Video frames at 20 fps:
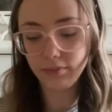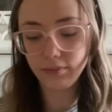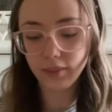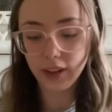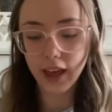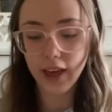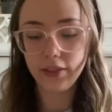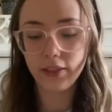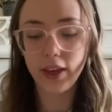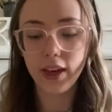
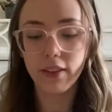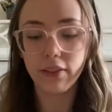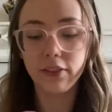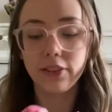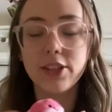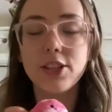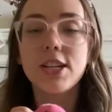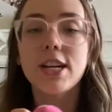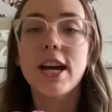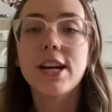And then
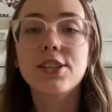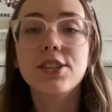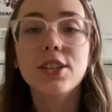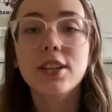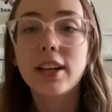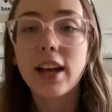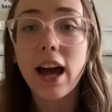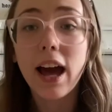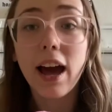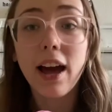the Cheshire
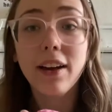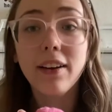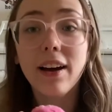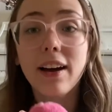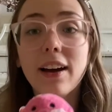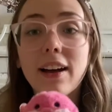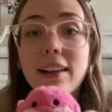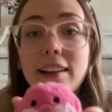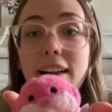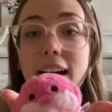Cat, a
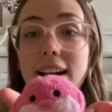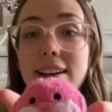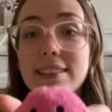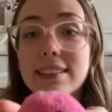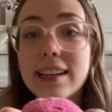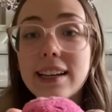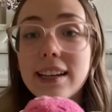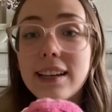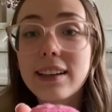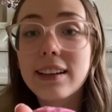
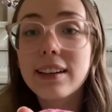classic.